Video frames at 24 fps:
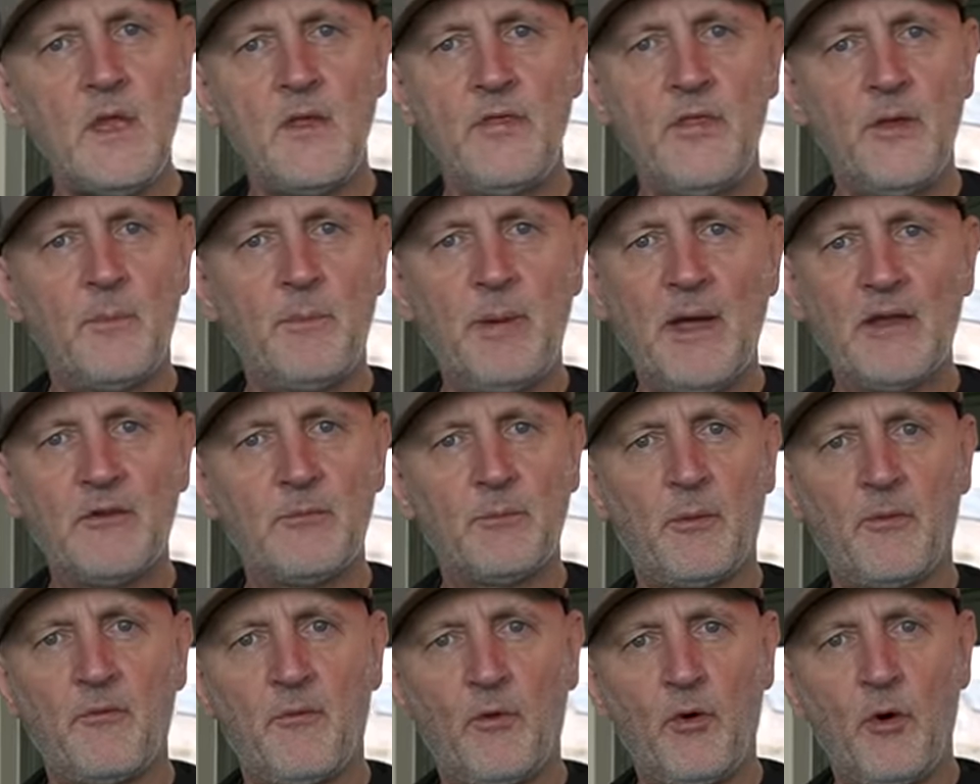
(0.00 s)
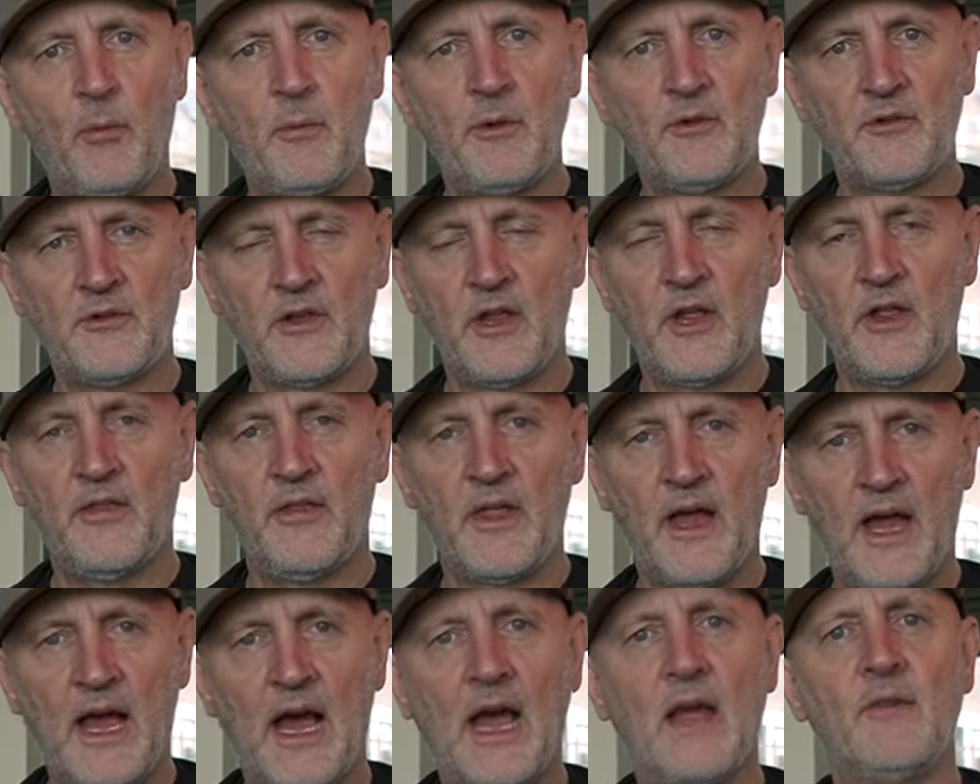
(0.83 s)
the best performance
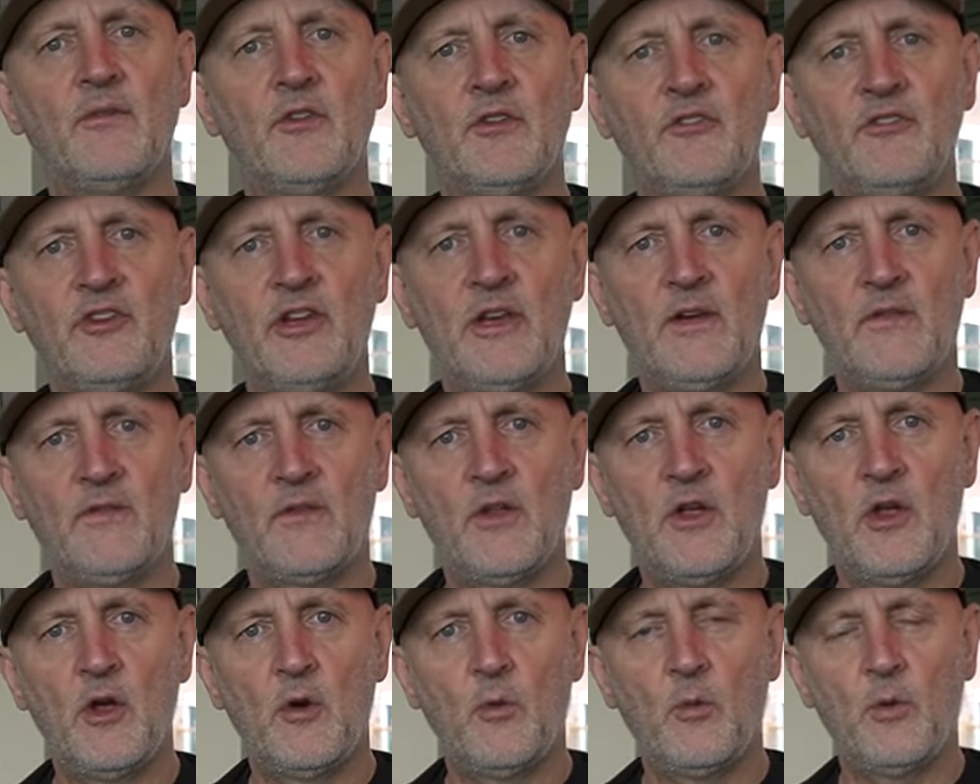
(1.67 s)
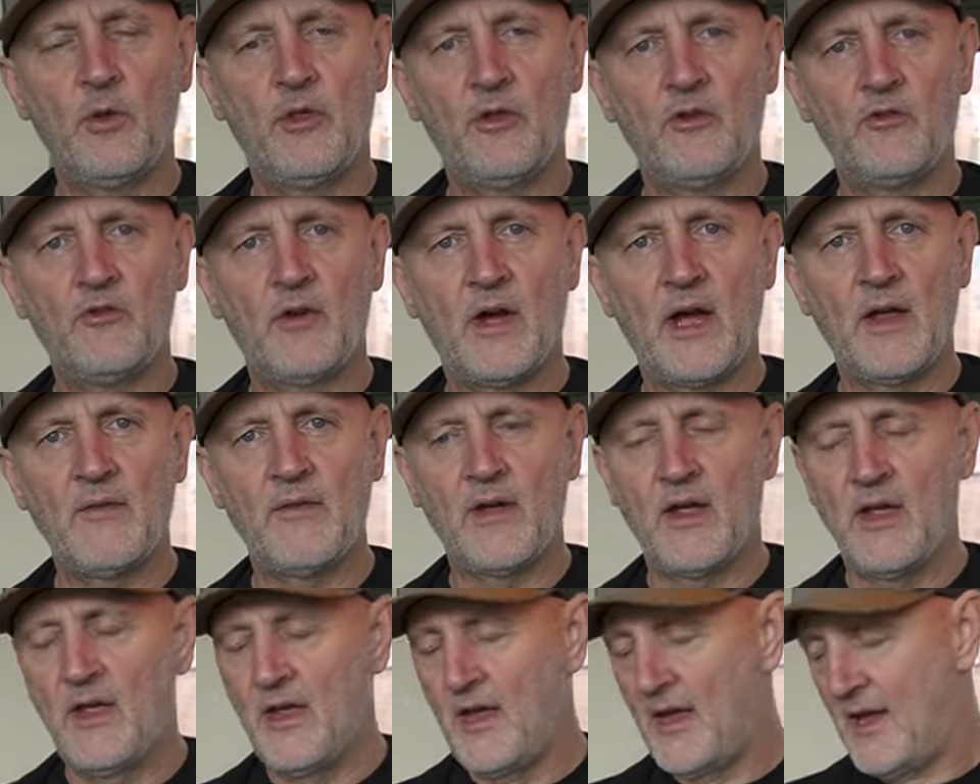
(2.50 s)
that I've achieved with a
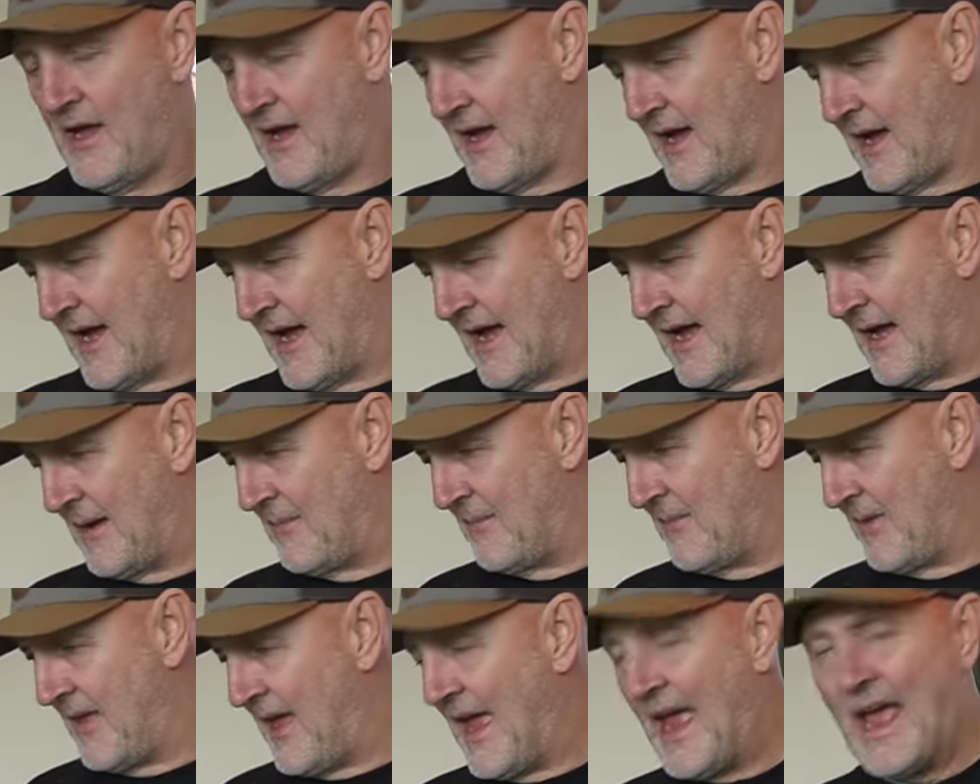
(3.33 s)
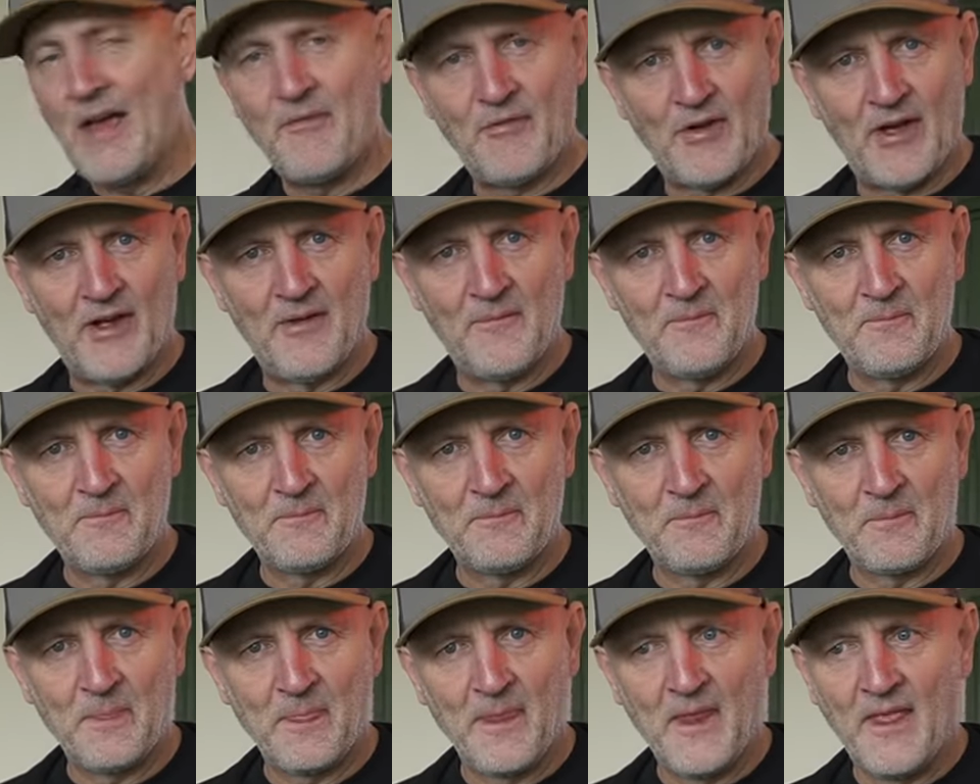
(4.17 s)
driver um, ever.
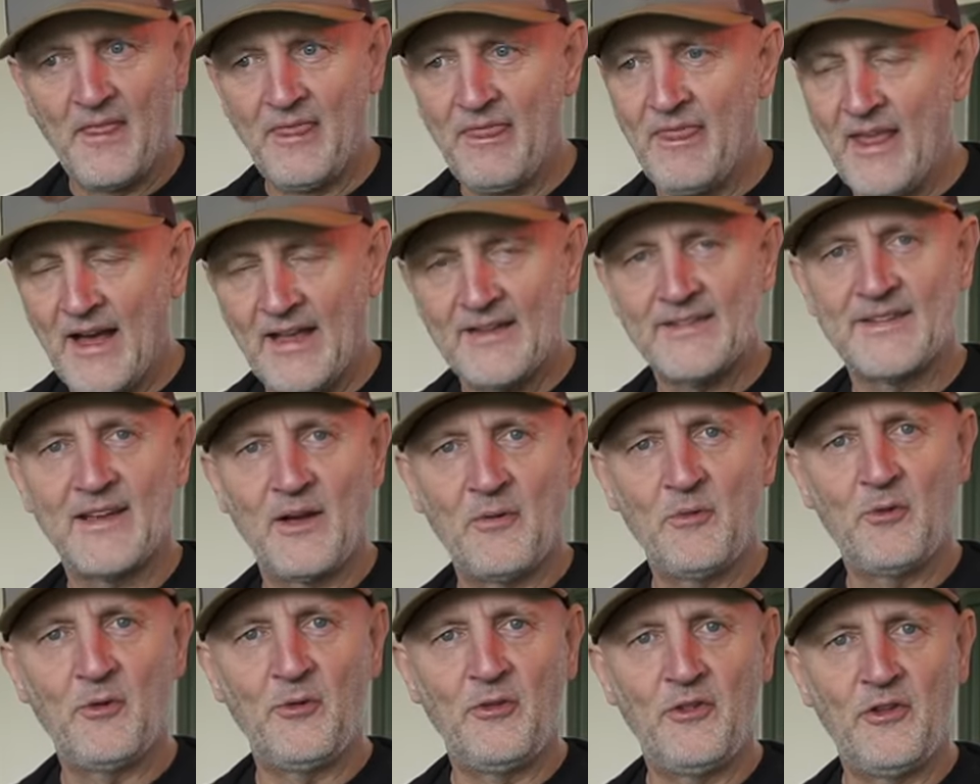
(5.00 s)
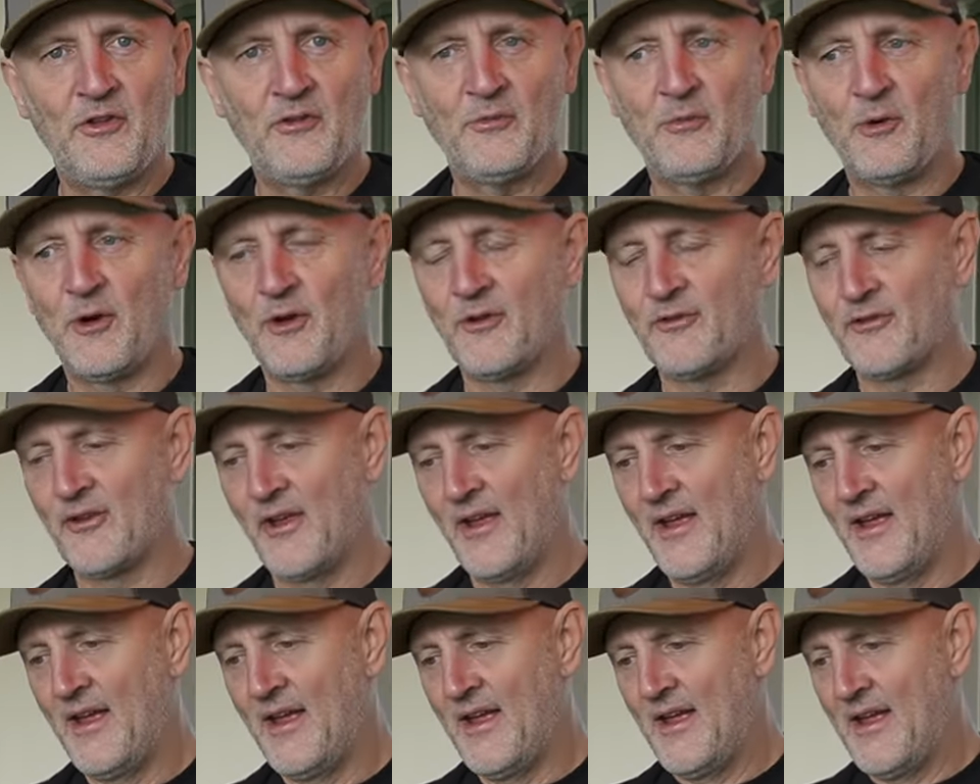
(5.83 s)
That's how good this was.
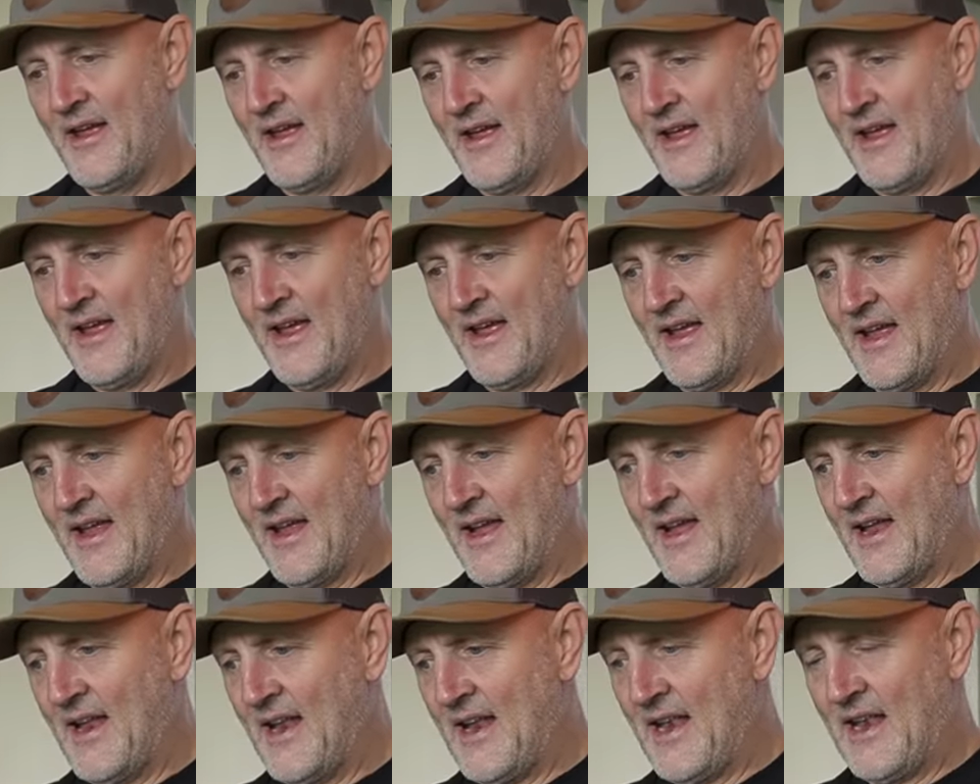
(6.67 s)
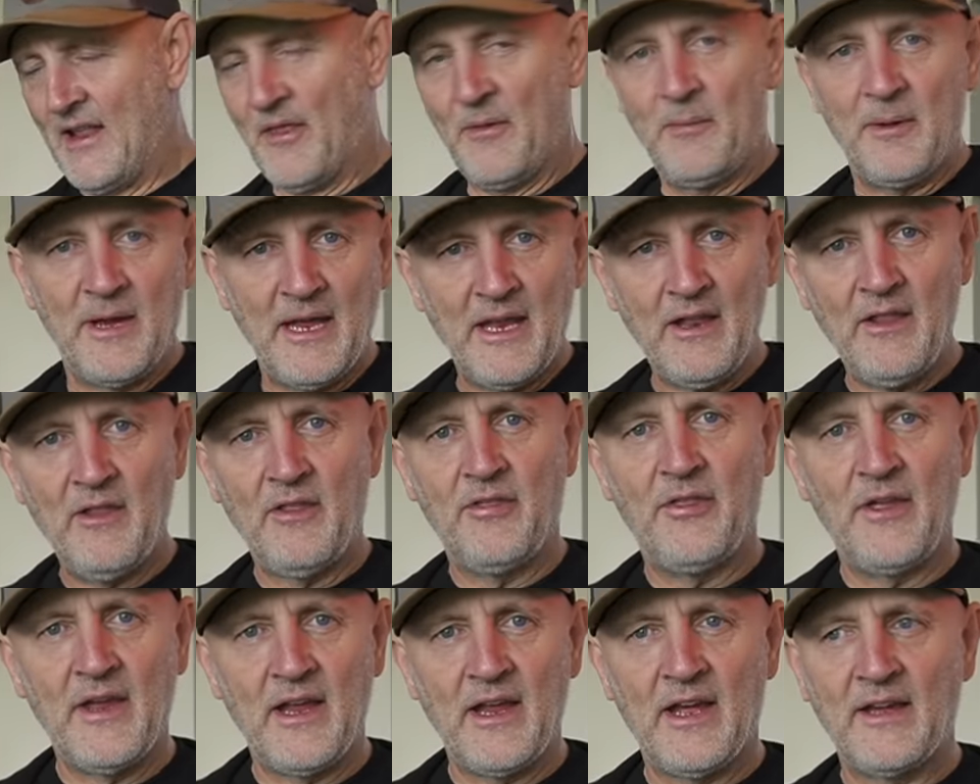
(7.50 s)
At the beginning of the
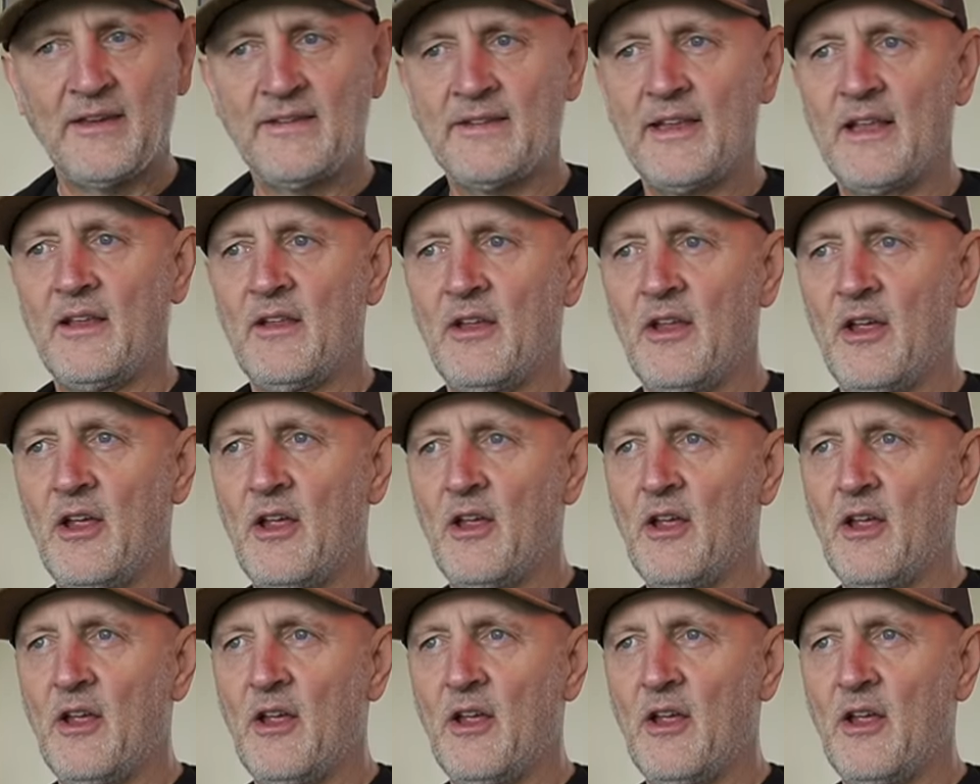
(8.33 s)
thing I said